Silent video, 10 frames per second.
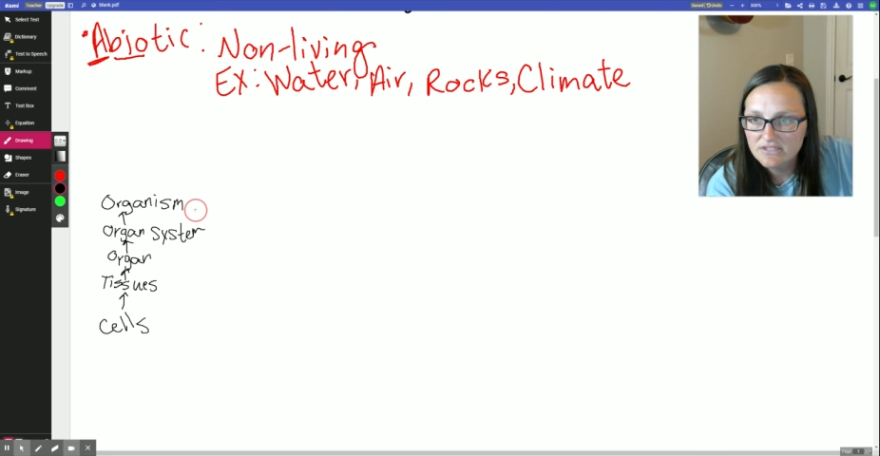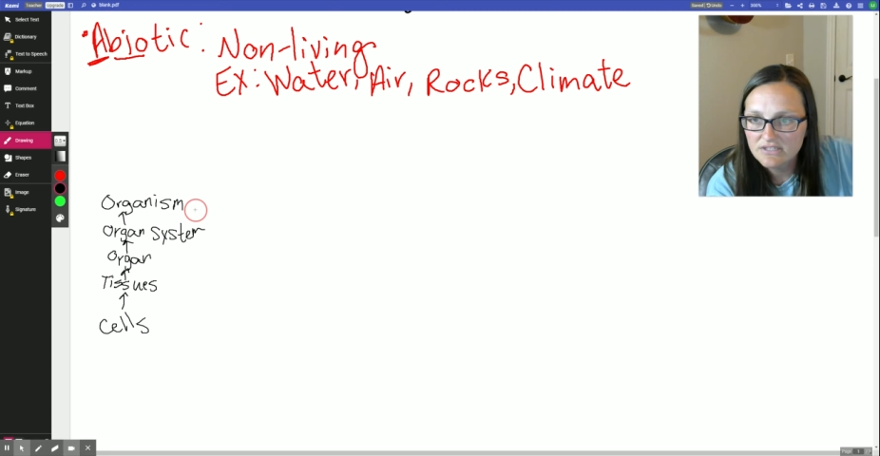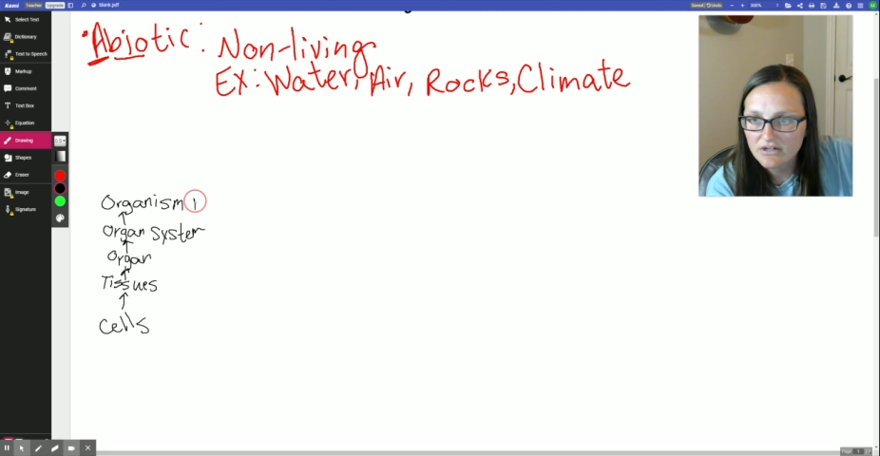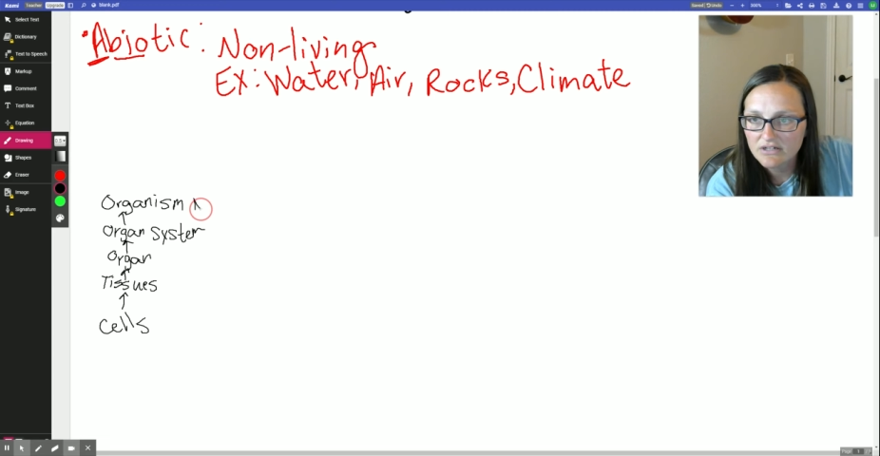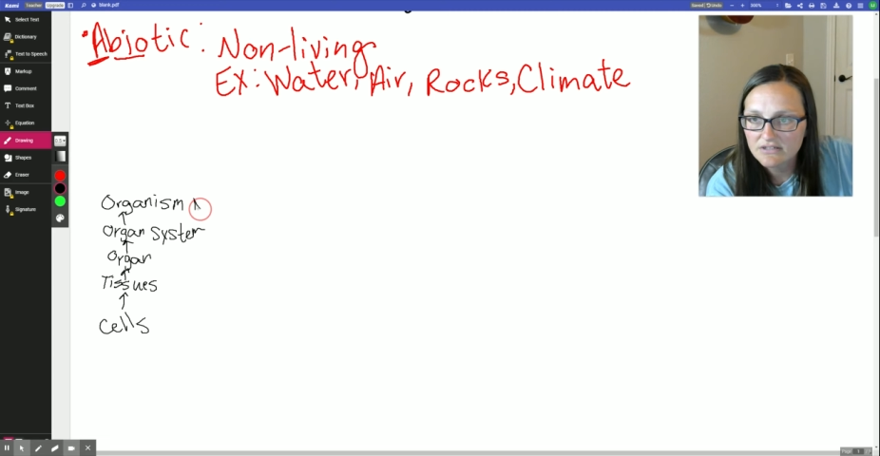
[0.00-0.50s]

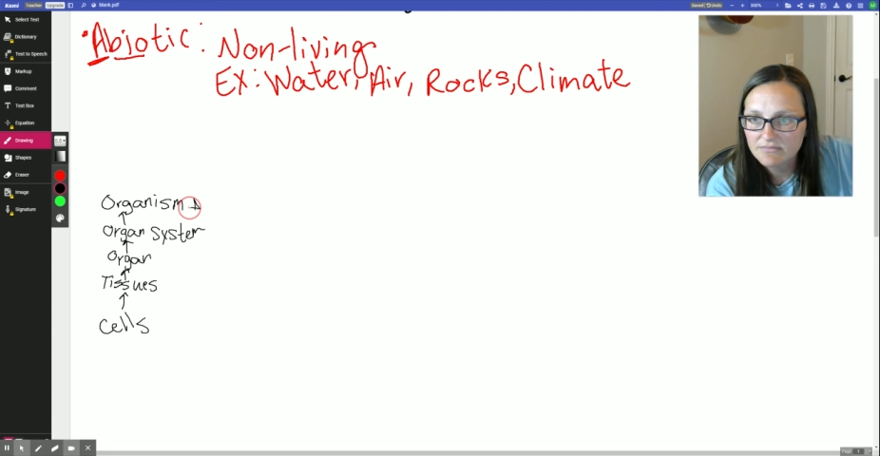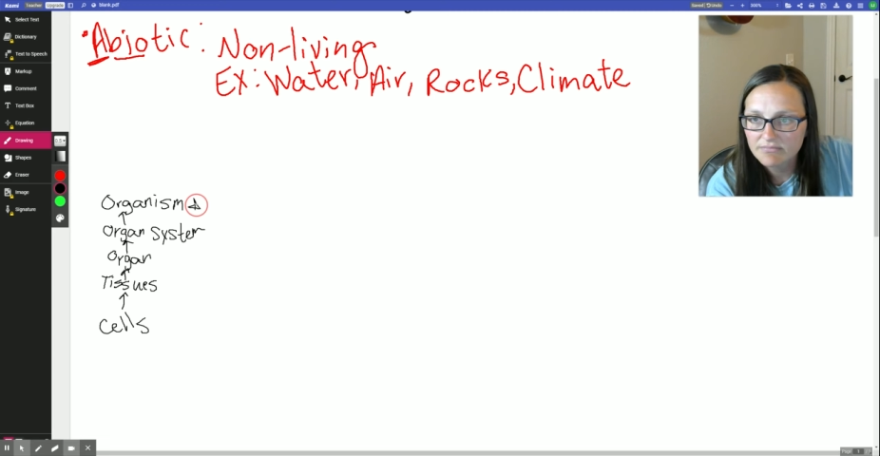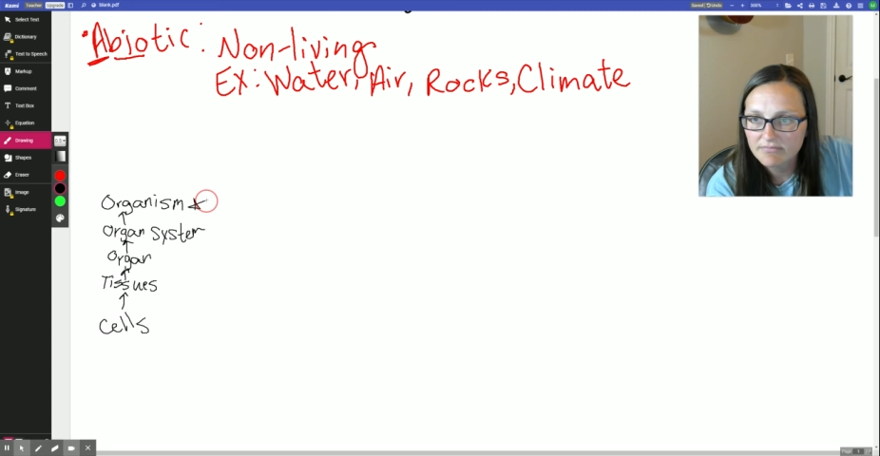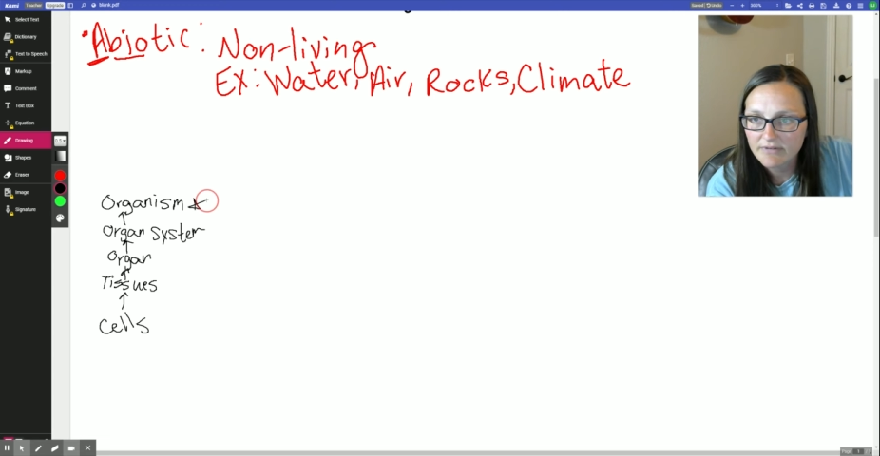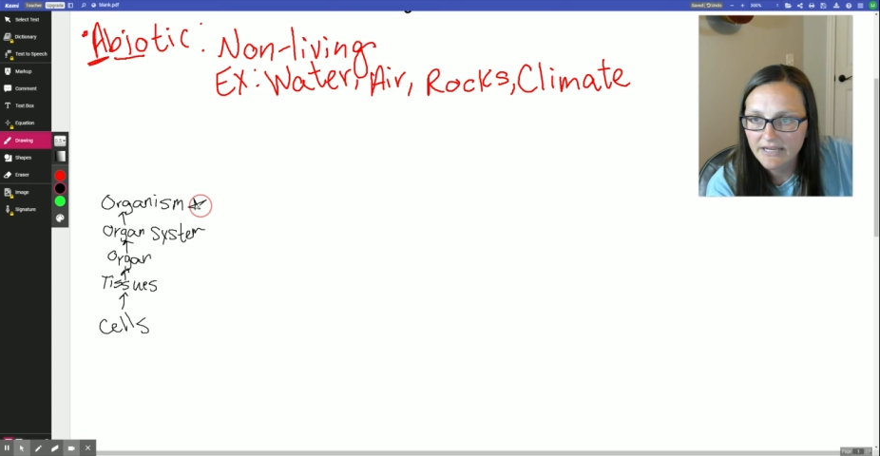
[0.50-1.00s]
starts
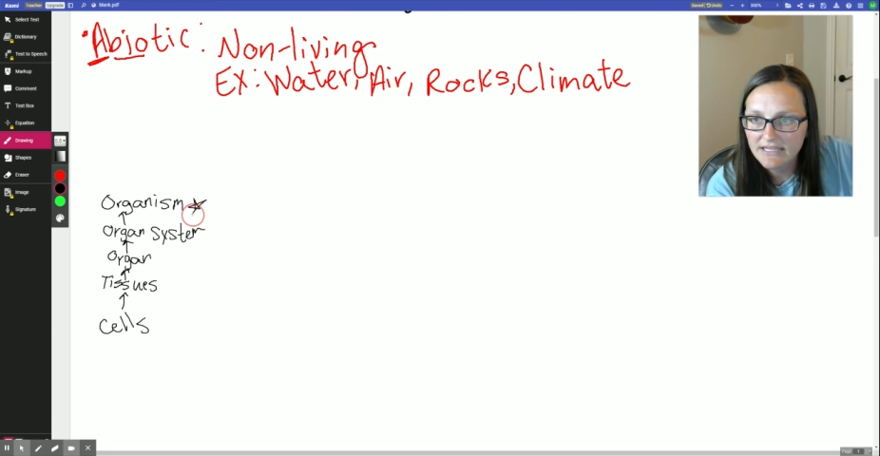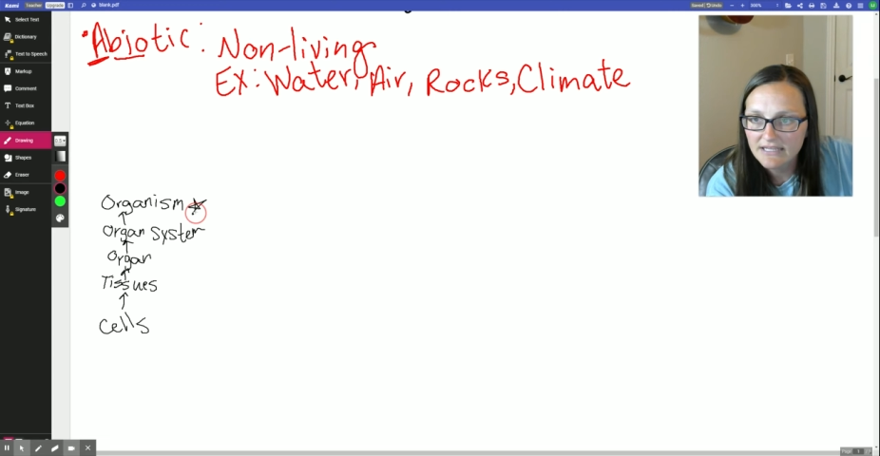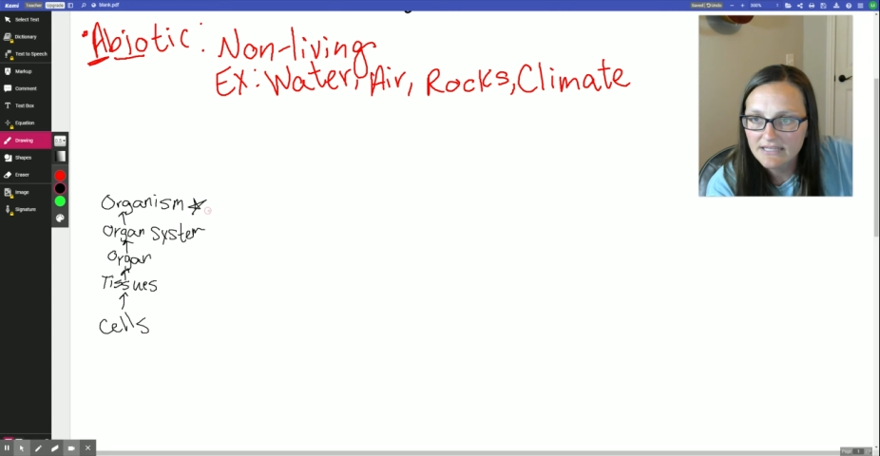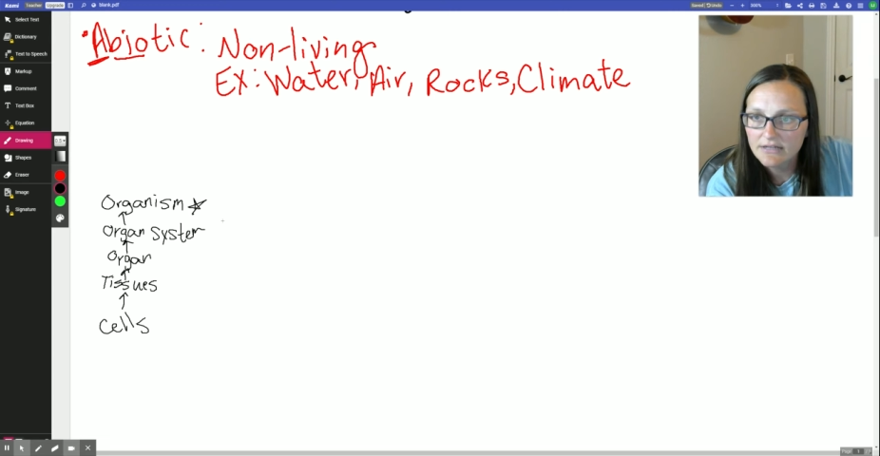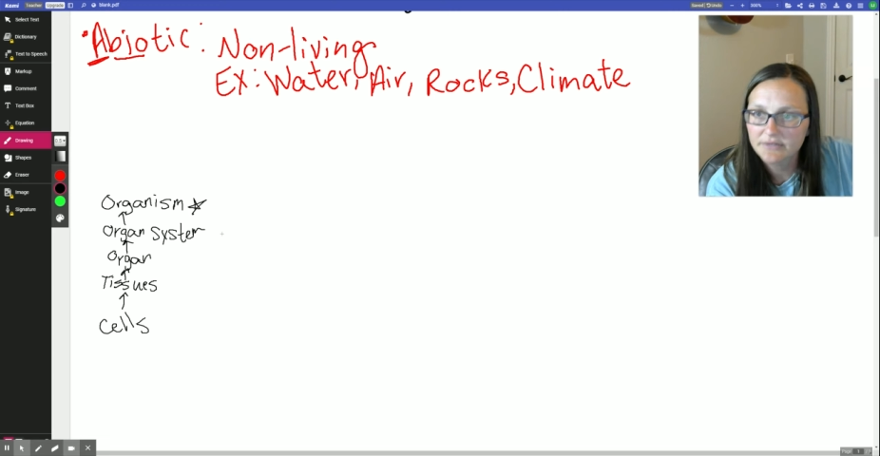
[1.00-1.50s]
right
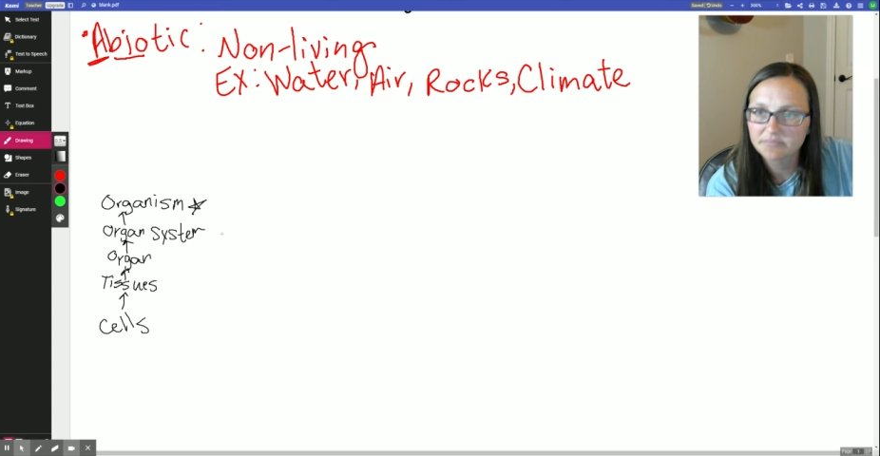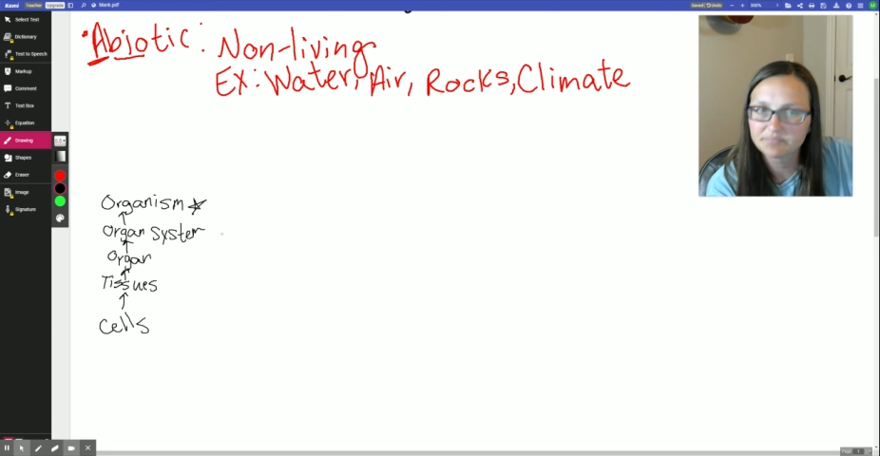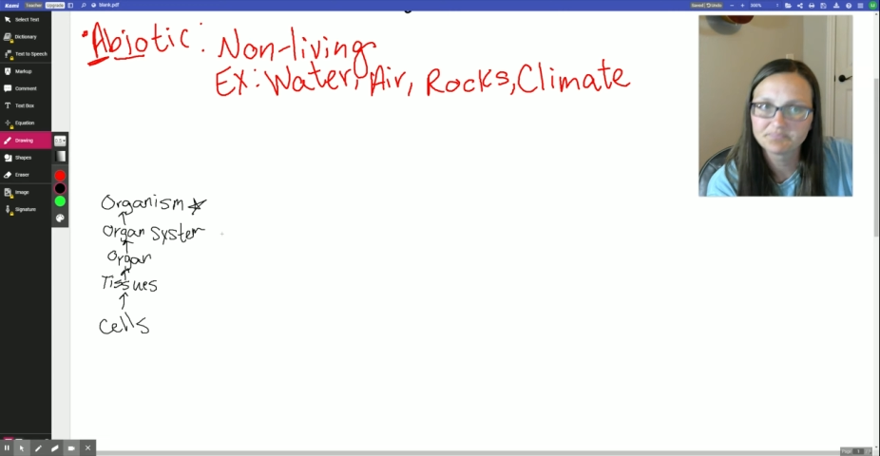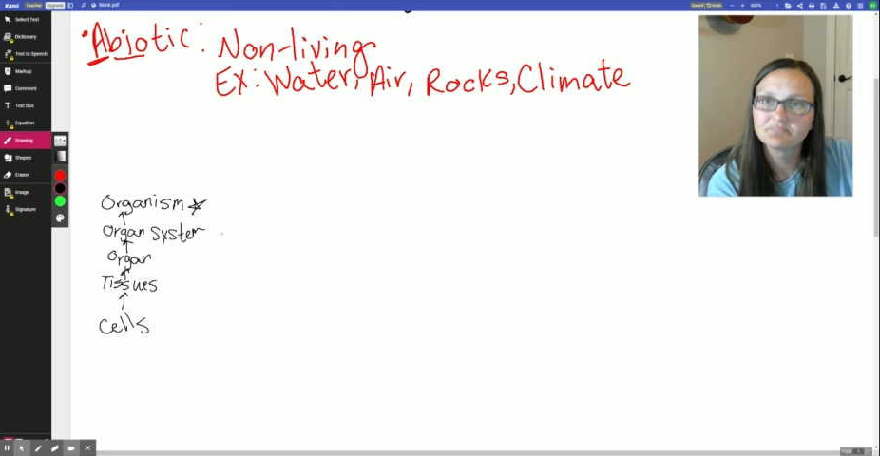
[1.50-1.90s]
here.